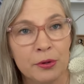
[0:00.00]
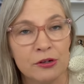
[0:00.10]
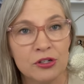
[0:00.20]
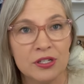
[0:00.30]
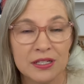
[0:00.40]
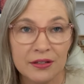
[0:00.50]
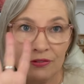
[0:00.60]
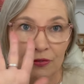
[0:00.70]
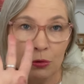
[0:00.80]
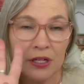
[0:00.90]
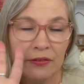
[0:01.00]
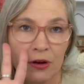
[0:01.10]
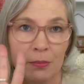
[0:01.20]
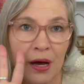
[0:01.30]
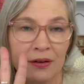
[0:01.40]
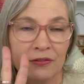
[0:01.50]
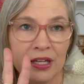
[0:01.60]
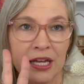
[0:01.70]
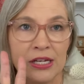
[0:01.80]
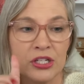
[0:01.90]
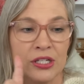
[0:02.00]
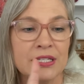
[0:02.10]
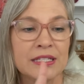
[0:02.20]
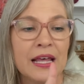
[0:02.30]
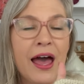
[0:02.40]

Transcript: purchase the four different modifications.